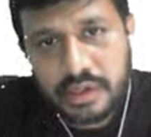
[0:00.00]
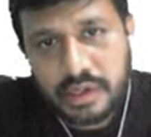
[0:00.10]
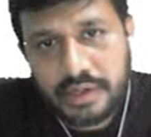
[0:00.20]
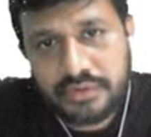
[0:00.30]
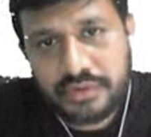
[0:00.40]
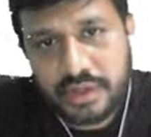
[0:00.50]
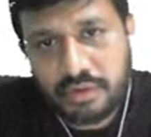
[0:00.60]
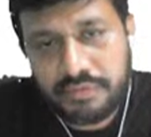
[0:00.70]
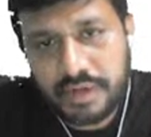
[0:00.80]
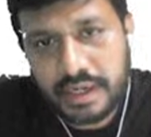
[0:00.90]
and
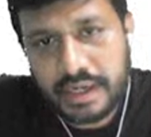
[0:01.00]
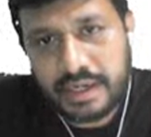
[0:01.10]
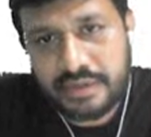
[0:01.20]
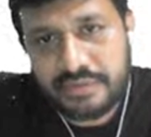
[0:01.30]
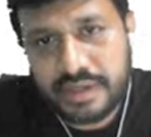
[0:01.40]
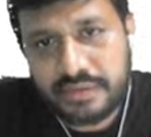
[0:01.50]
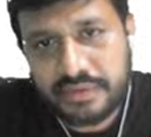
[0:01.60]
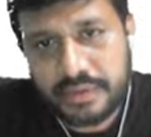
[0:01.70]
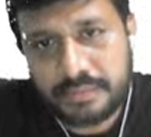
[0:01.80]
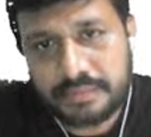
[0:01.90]
0 for n less than 0.